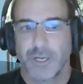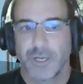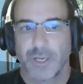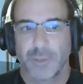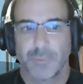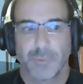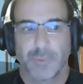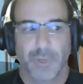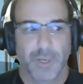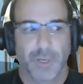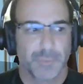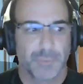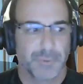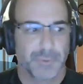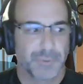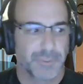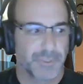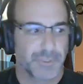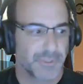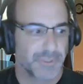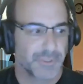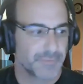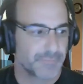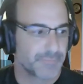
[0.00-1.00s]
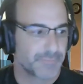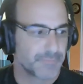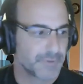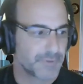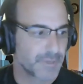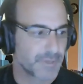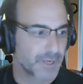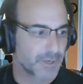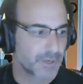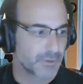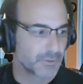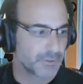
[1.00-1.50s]
And I believe
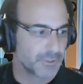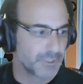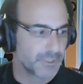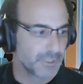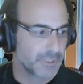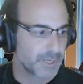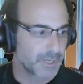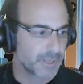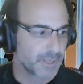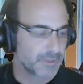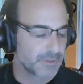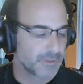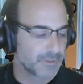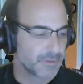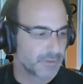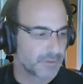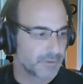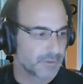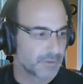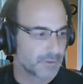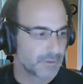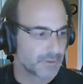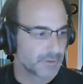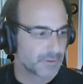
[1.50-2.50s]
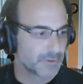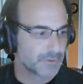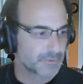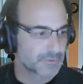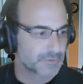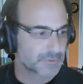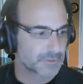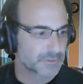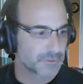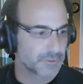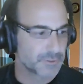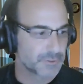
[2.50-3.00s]
not only on the
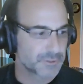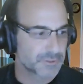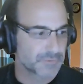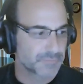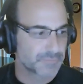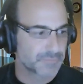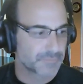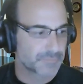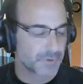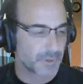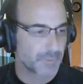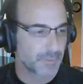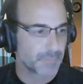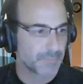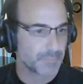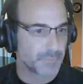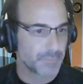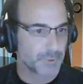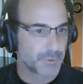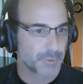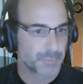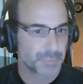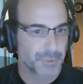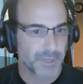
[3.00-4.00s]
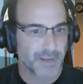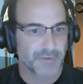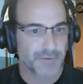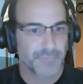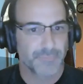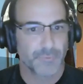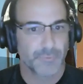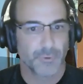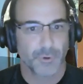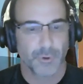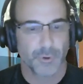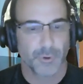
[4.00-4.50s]
solution from your
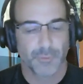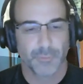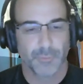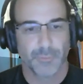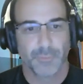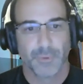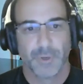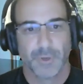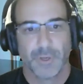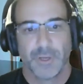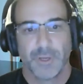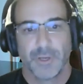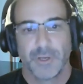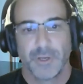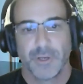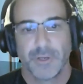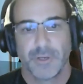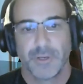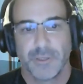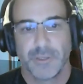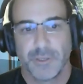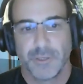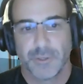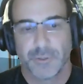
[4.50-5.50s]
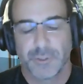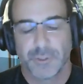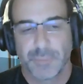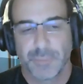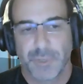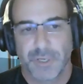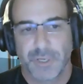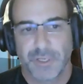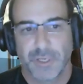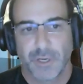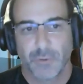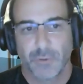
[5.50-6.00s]
platform,
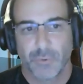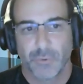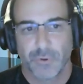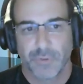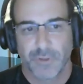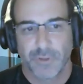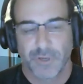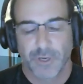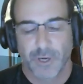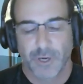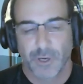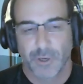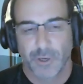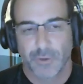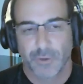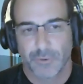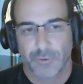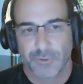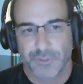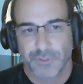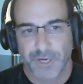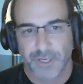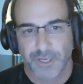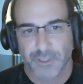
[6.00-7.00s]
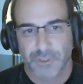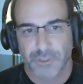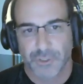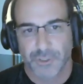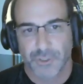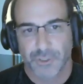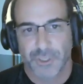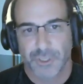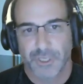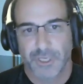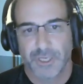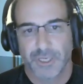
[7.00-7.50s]
depending on where they are in their tech
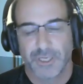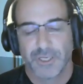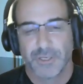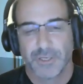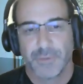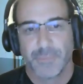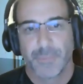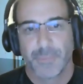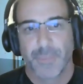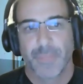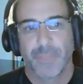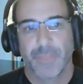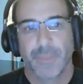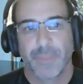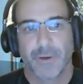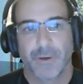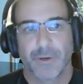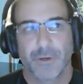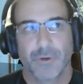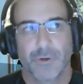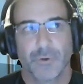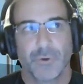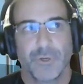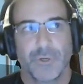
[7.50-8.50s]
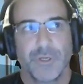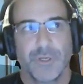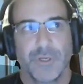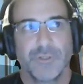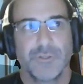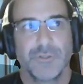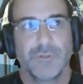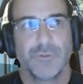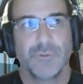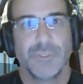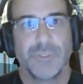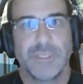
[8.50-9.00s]
journey, they're going
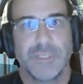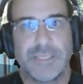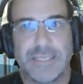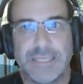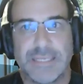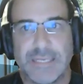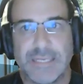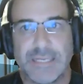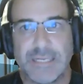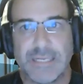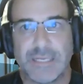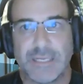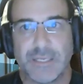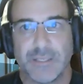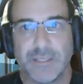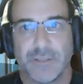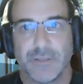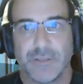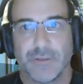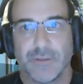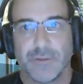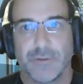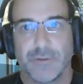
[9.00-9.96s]
to need